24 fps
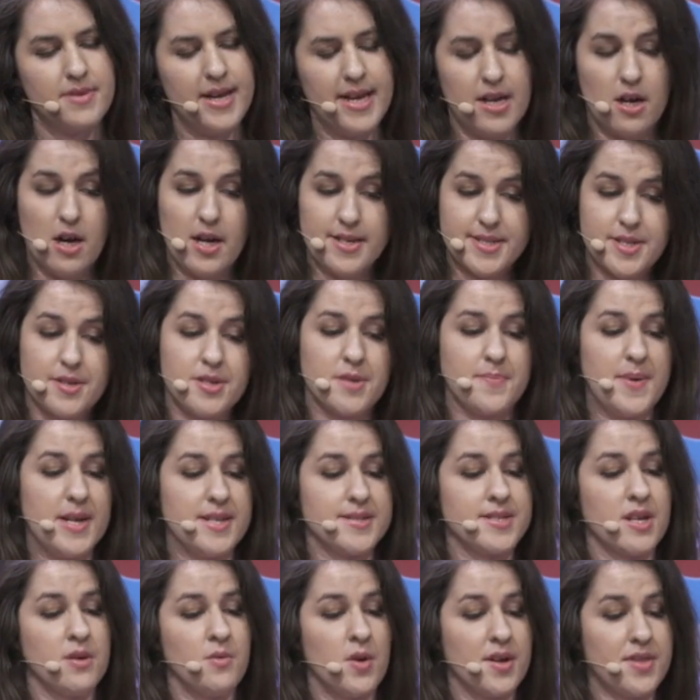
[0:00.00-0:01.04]
It also
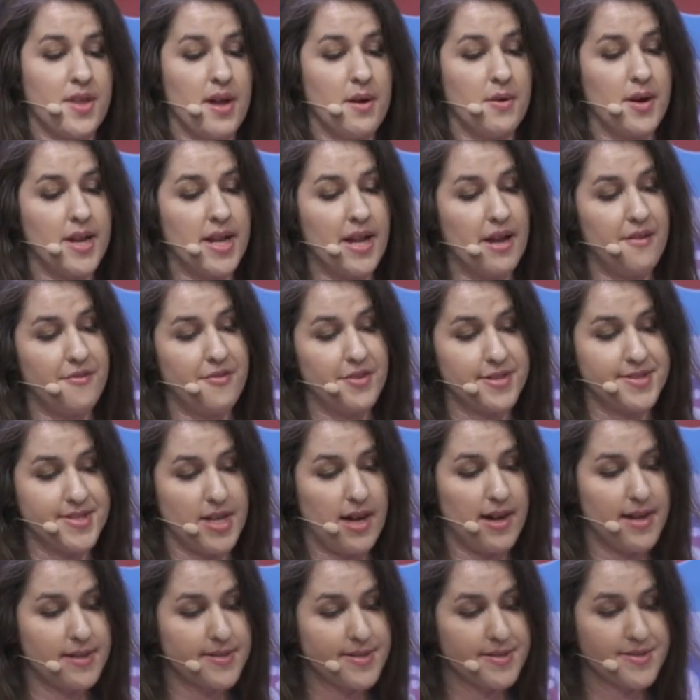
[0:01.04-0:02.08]
depends on what they want to
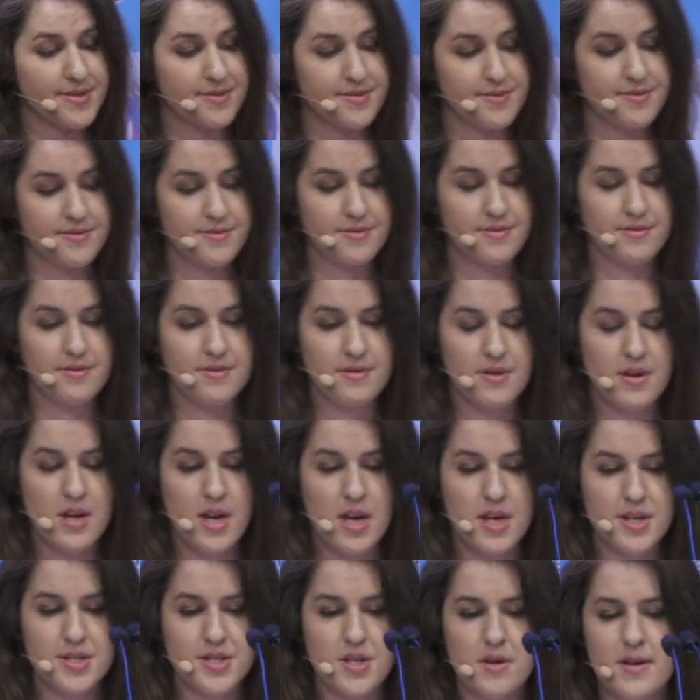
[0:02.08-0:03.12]
emphasize.
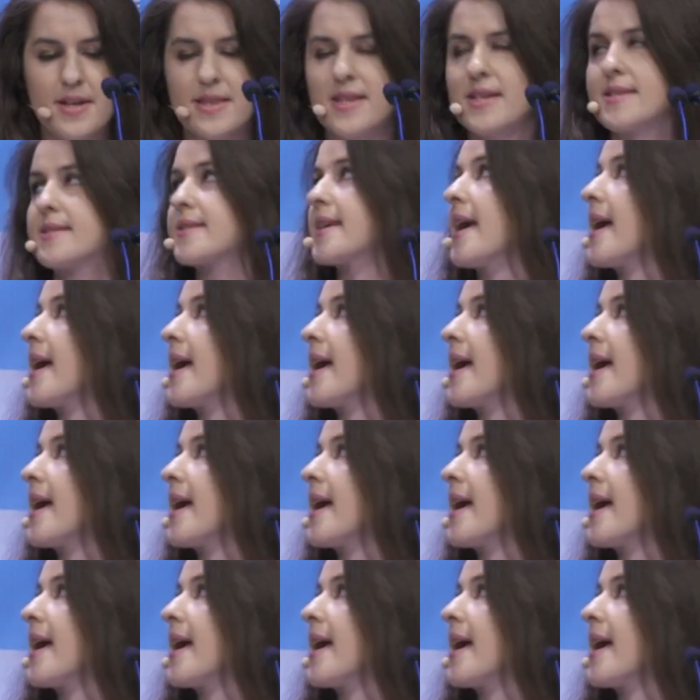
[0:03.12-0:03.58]
So in this